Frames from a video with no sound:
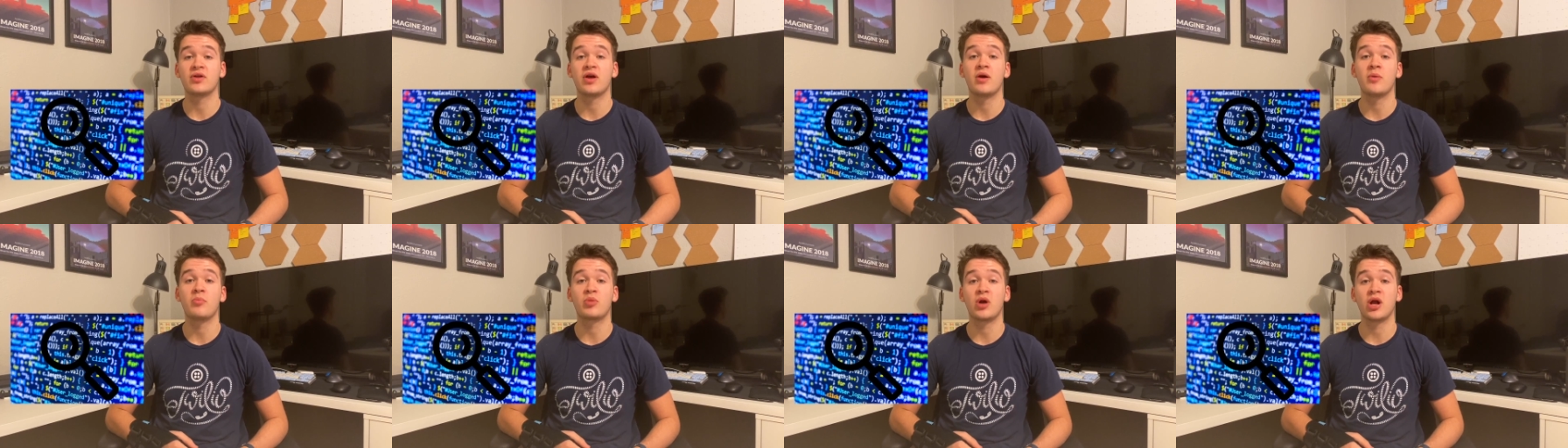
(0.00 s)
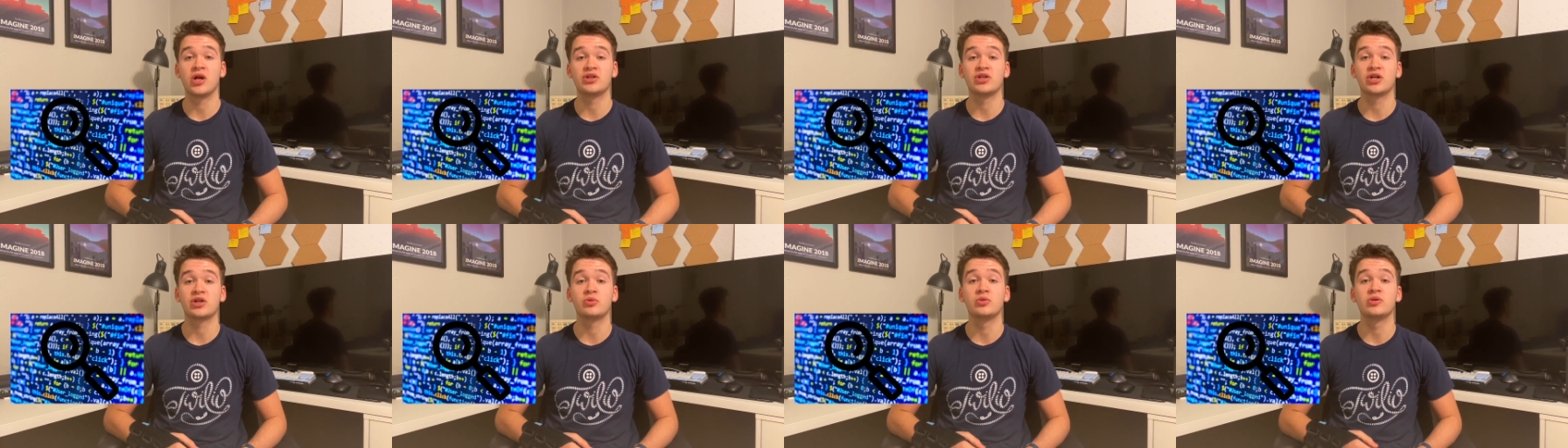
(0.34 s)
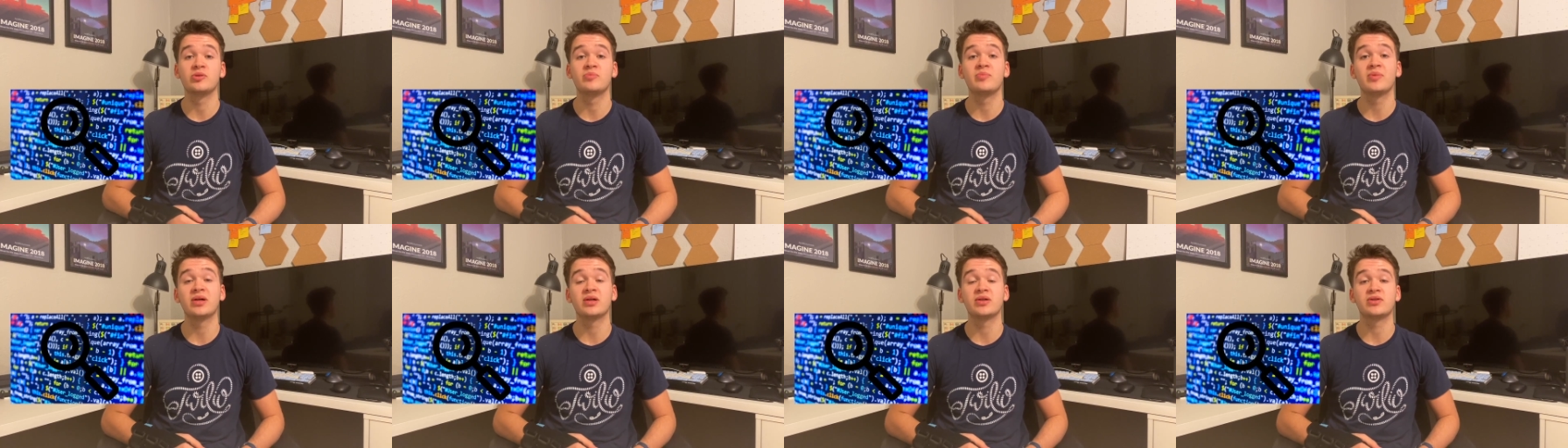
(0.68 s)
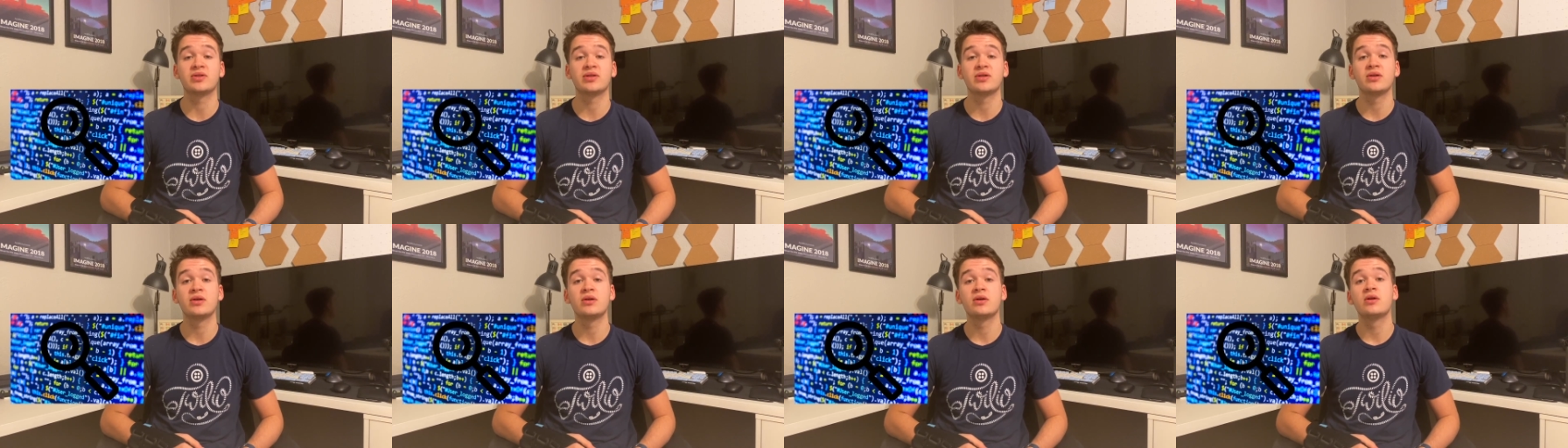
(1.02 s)
a project was built.
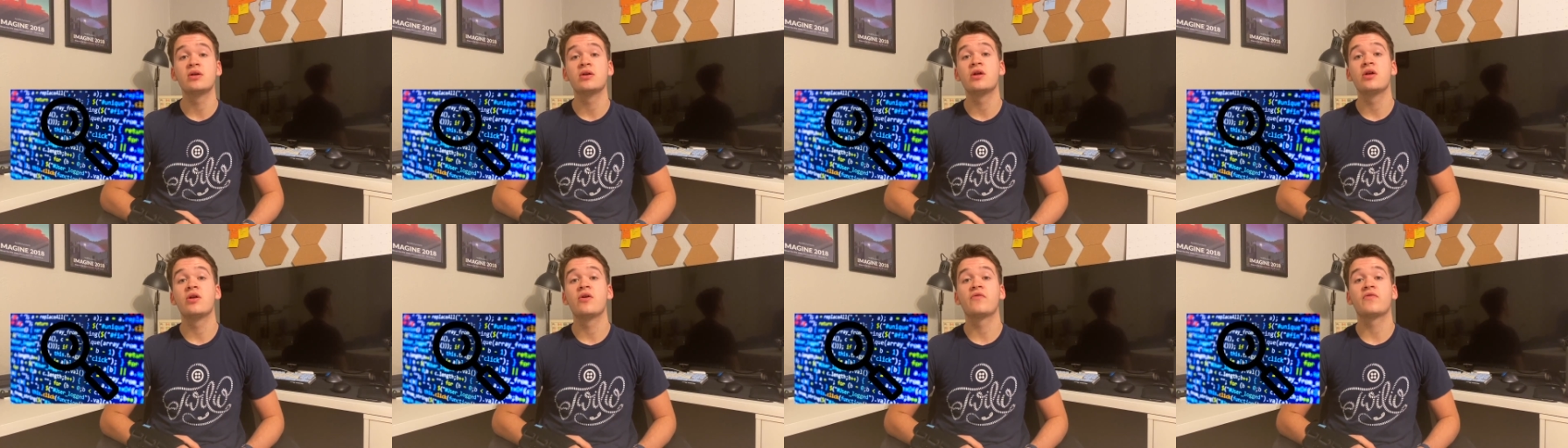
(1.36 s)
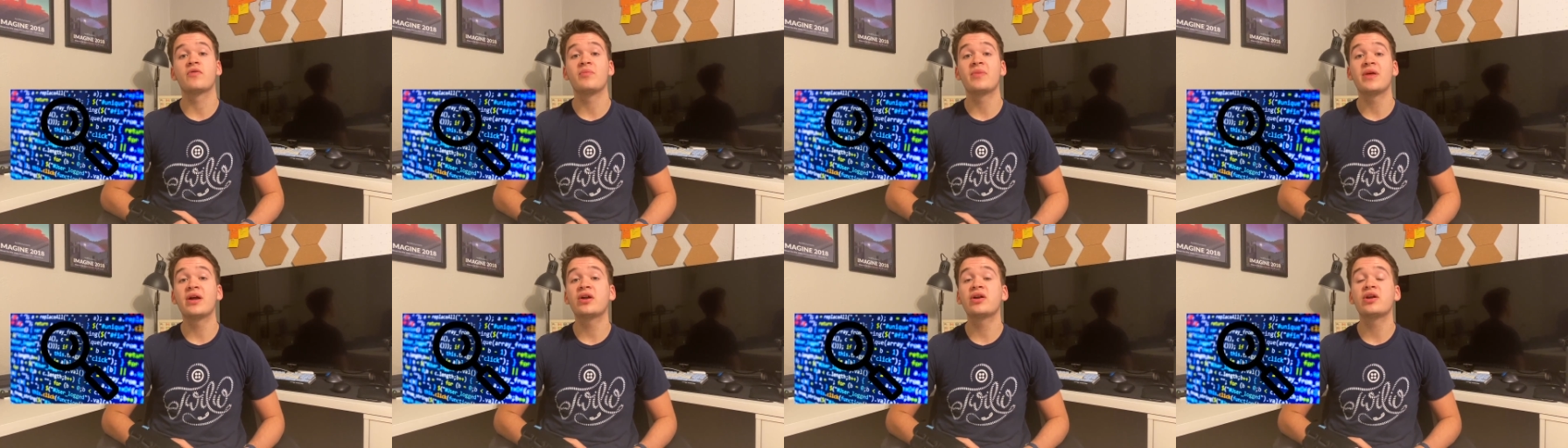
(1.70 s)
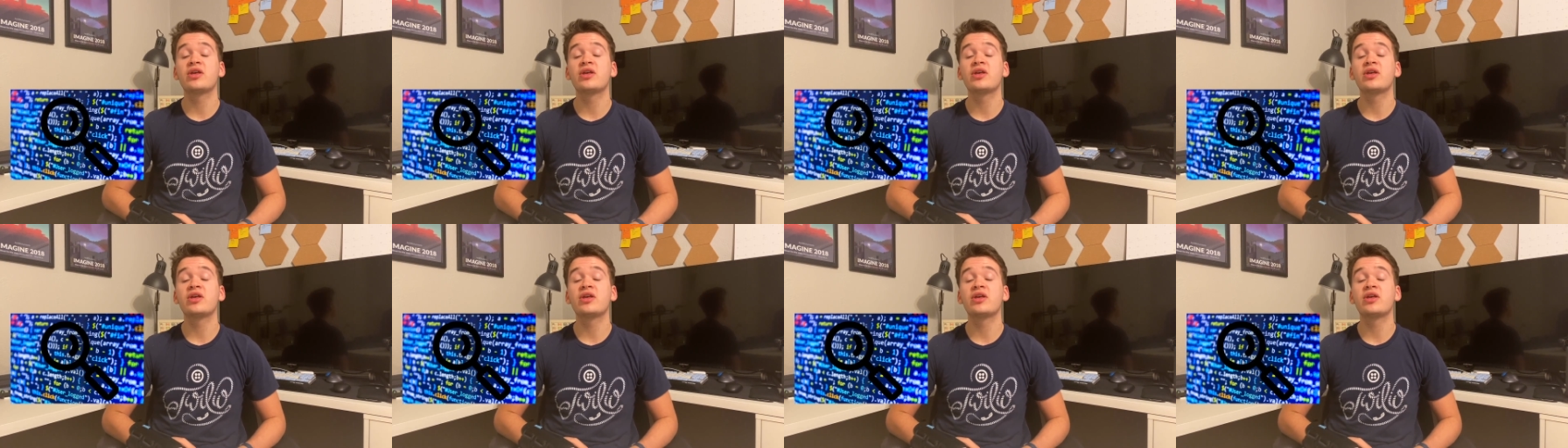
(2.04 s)
From there,